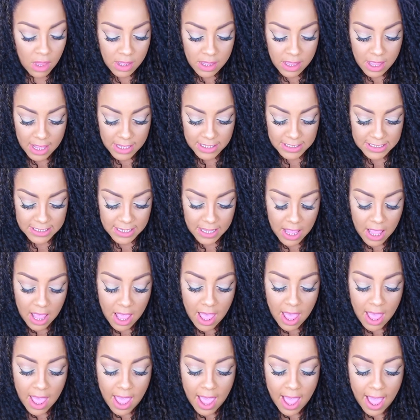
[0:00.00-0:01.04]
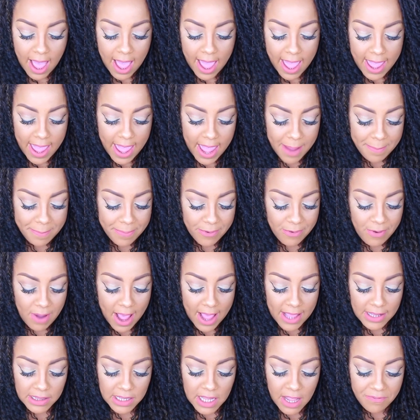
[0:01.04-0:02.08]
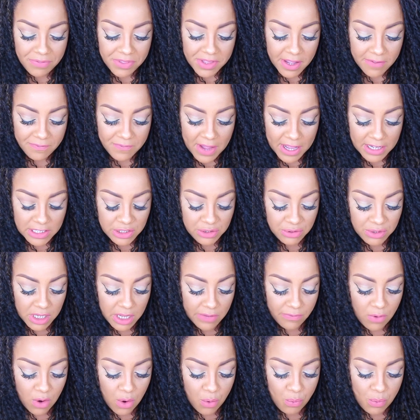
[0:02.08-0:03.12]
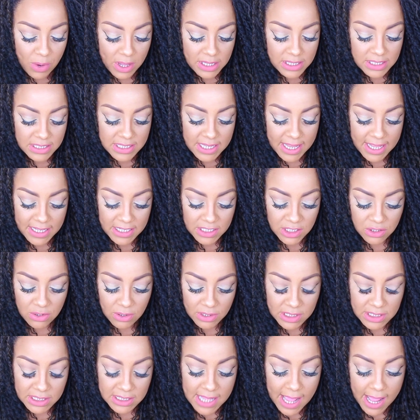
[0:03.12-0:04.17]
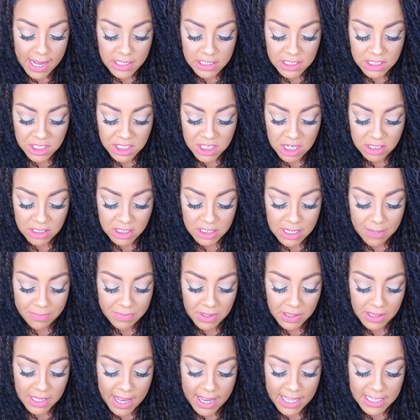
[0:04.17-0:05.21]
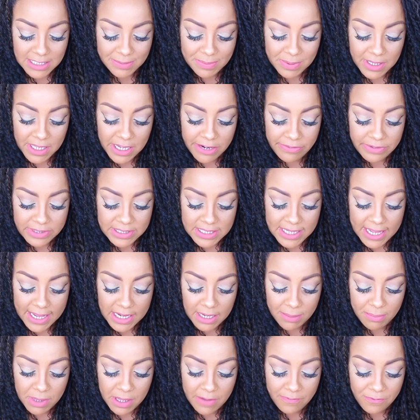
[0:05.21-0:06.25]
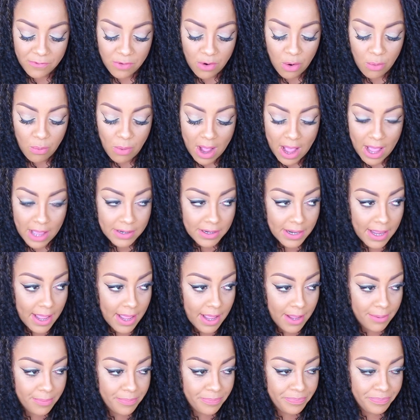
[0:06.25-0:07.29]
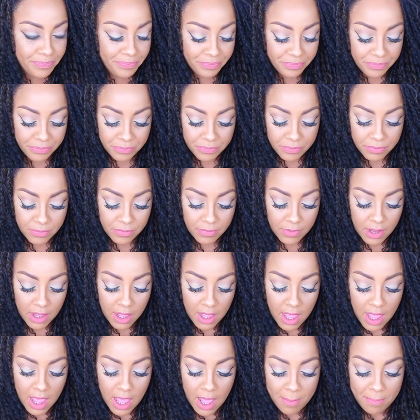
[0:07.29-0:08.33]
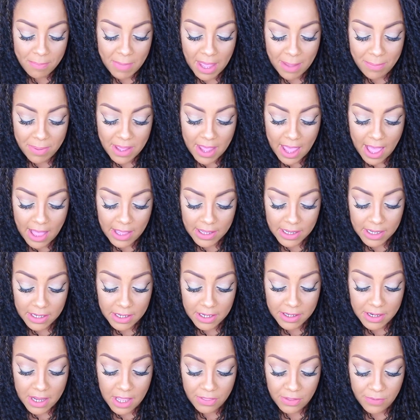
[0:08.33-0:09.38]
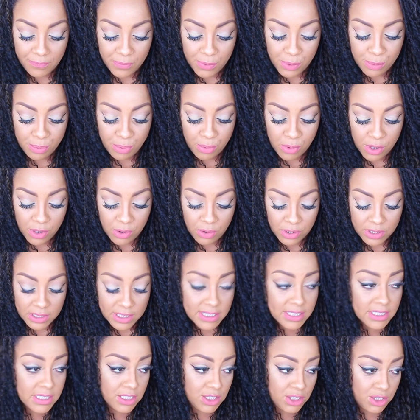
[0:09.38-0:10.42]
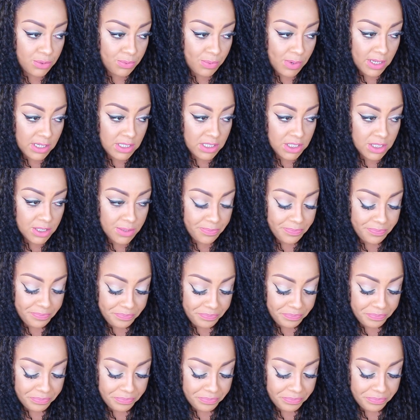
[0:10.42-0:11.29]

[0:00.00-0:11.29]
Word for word: yes. Hi, April. I love the advice you give on Wednesdays, so I decided to share something that has been irritating me for a while now. Maybe I'll get another viewpoint on this situation.